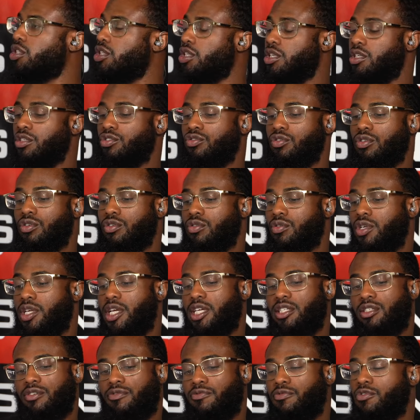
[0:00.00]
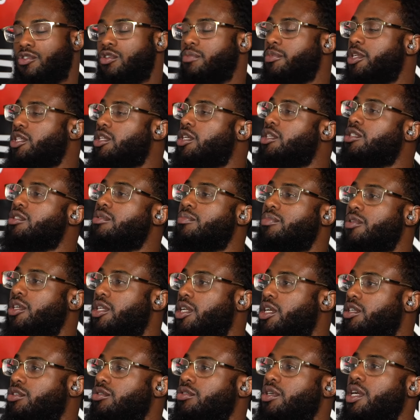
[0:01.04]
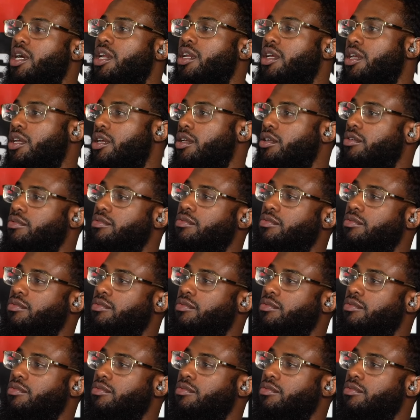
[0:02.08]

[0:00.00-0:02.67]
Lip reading: control, and that's a form of discipline that you got to have.